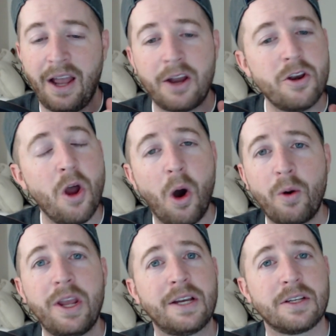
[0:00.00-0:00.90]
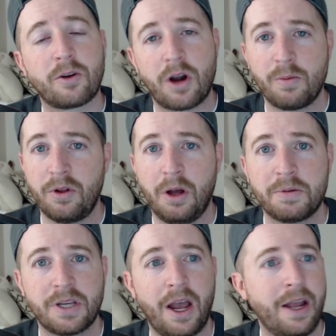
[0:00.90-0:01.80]
I know he has incredible
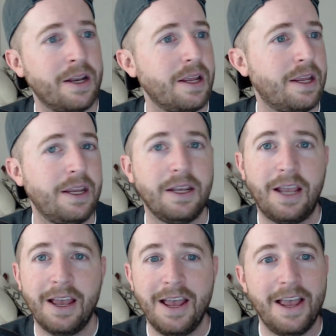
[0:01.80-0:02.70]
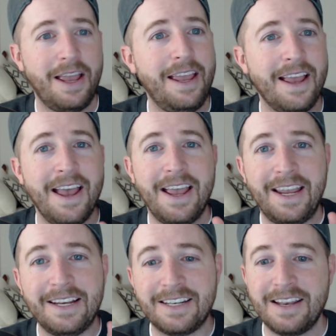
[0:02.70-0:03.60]
upside. He
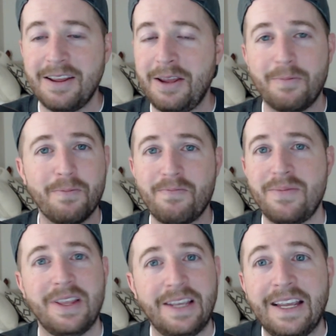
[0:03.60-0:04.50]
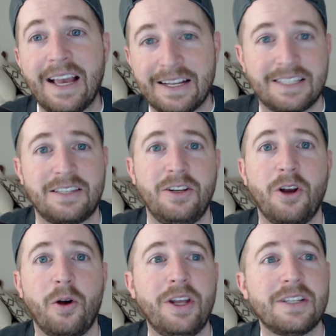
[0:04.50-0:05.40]
has,
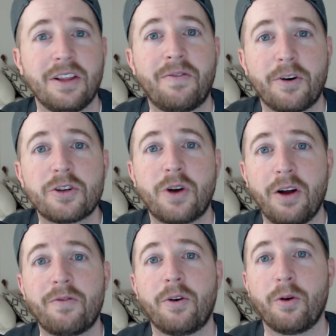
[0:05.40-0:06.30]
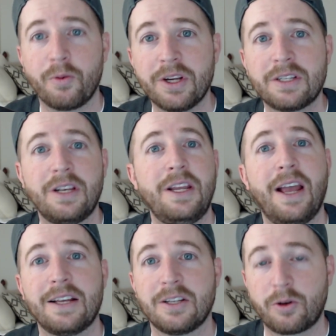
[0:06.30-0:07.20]
he's in the first round for a reason. He
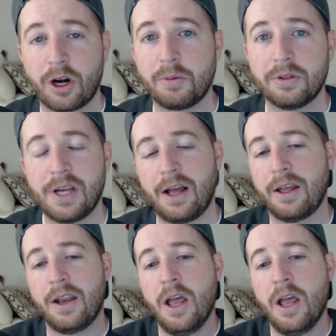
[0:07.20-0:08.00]
has incredible talent.